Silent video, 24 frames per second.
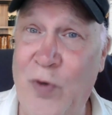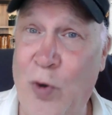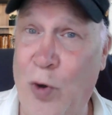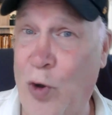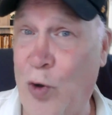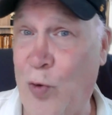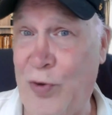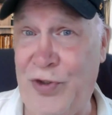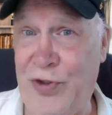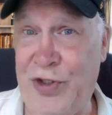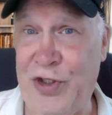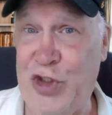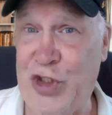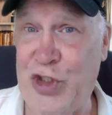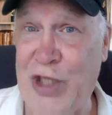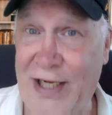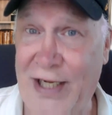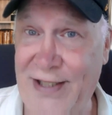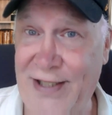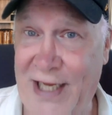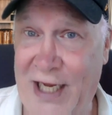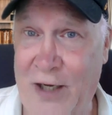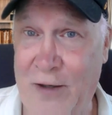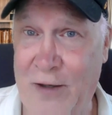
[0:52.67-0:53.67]
or was it
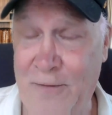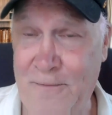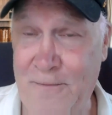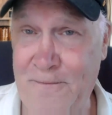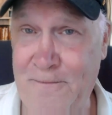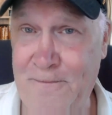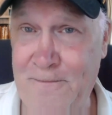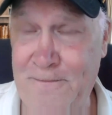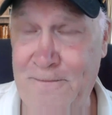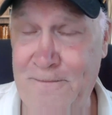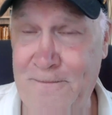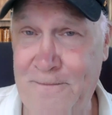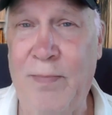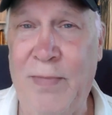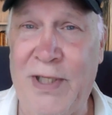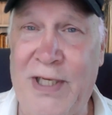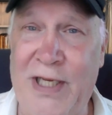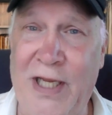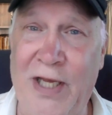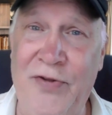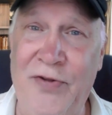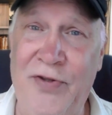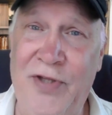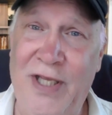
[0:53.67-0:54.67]
shot down?
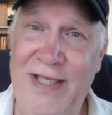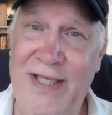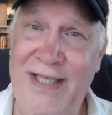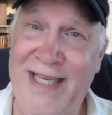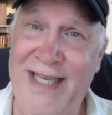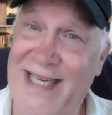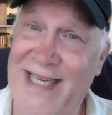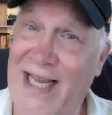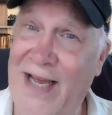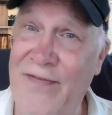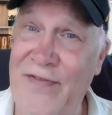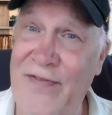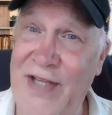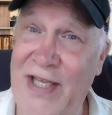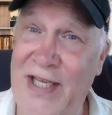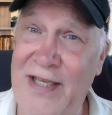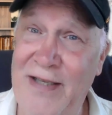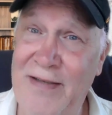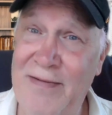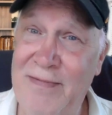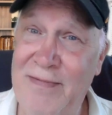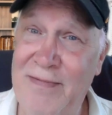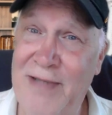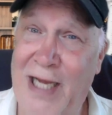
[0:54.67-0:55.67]
Because
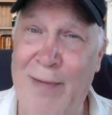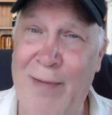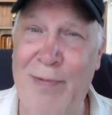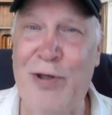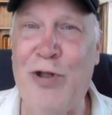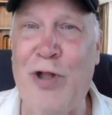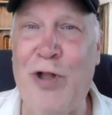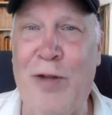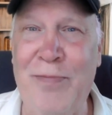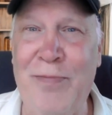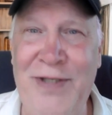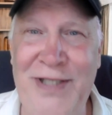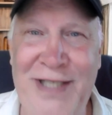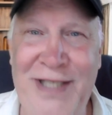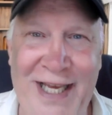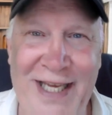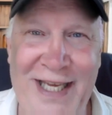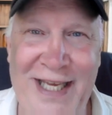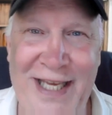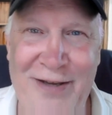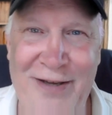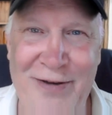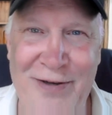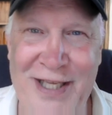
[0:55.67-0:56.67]
Yevgeny, I'm going to call him
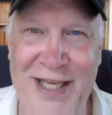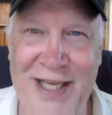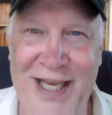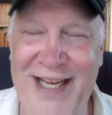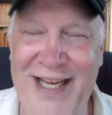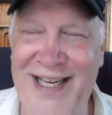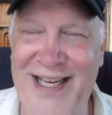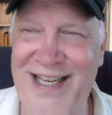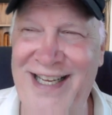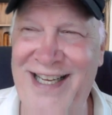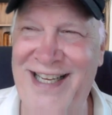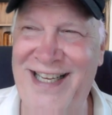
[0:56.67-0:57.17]
Yegi, okay?